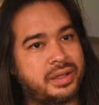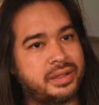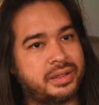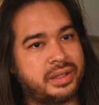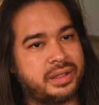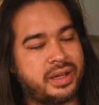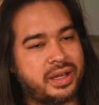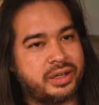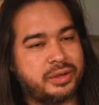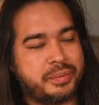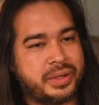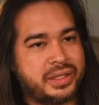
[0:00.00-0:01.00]
You
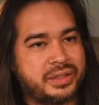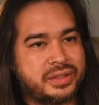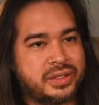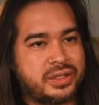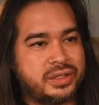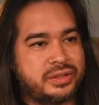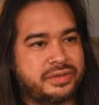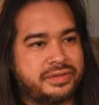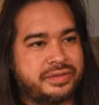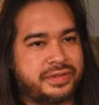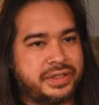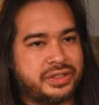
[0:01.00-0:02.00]
decrement all
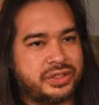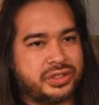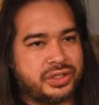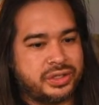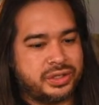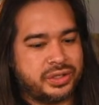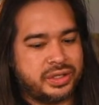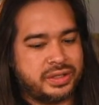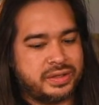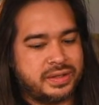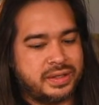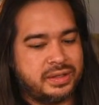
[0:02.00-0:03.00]
of its
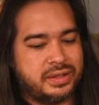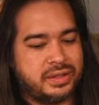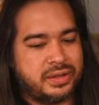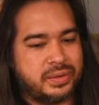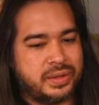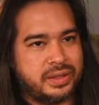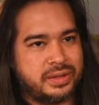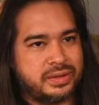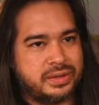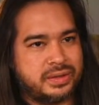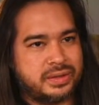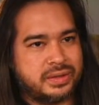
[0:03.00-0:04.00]
children's in
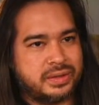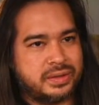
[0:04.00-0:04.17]
degrees.